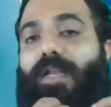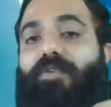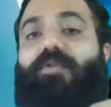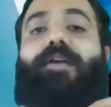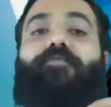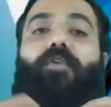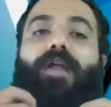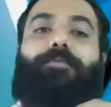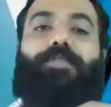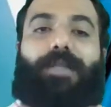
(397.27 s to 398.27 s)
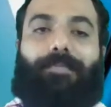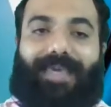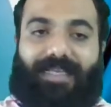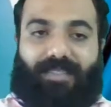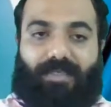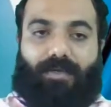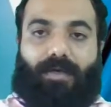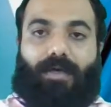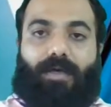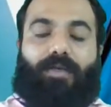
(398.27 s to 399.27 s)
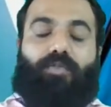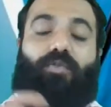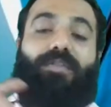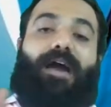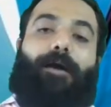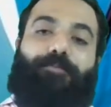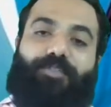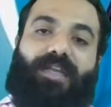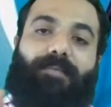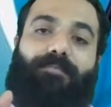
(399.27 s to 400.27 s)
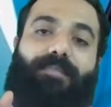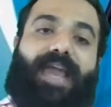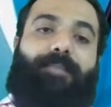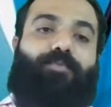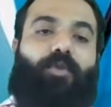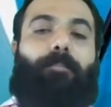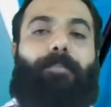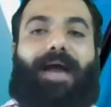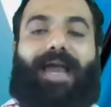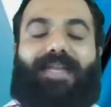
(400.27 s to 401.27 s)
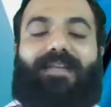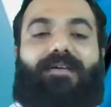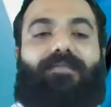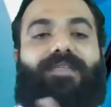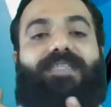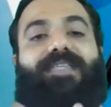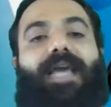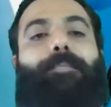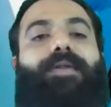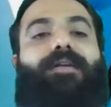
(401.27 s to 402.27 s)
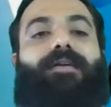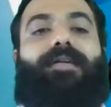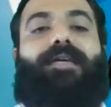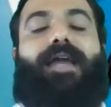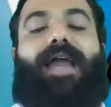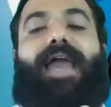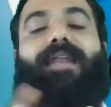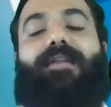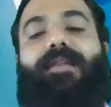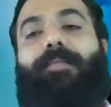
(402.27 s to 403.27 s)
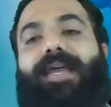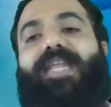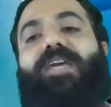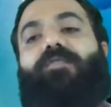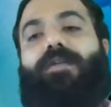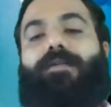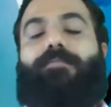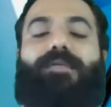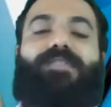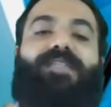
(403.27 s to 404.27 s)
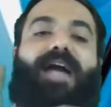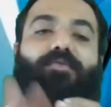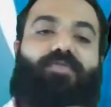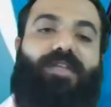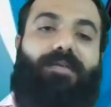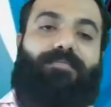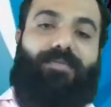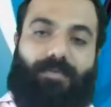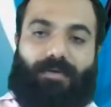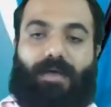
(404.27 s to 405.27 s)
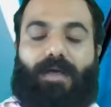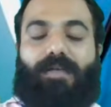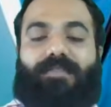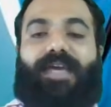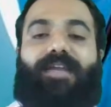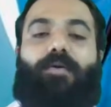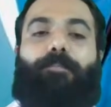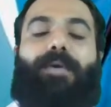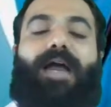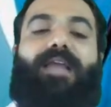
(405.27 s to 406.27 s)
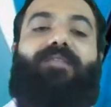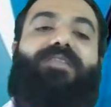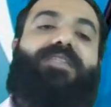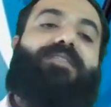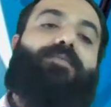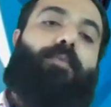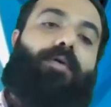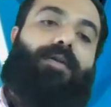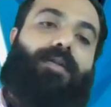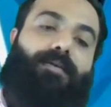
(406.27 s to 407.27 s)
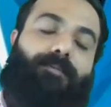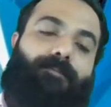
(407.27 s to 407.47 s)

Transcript: calculate for upstream case. So the upstream depth of pile, which is capital, and remaining one means downstream side of pile, which is small.